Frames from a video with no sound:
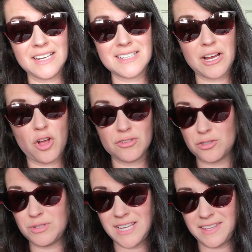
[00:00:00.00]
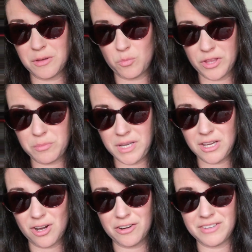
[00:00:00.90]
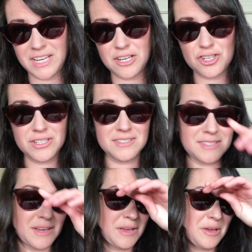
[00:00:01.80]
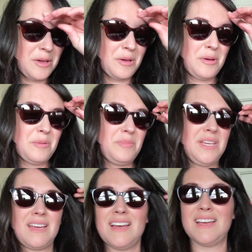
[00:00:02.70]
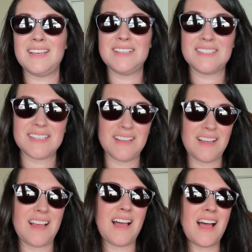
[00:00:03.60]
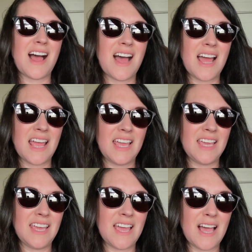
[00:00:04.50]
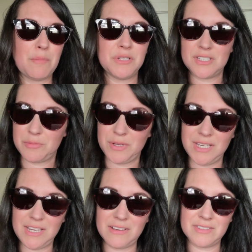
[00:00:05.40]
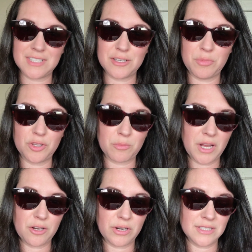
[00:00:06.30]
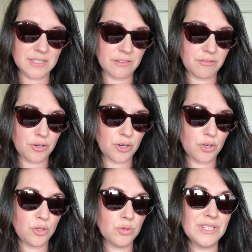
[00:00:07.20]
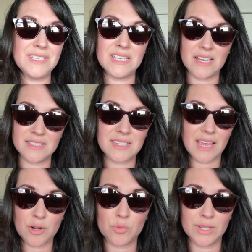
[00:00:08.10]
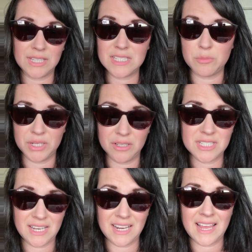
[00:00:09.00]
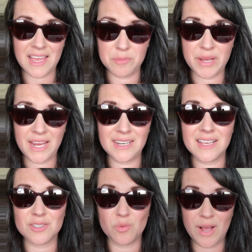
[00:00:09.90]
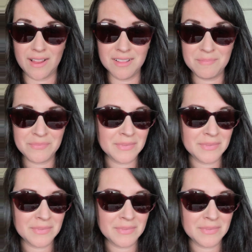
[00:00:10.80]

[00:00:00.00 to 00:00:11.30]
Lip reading: and I also take them with me on vacations because I happen to be a vestibular migraine sufferer who does get really debilitating head pain as well.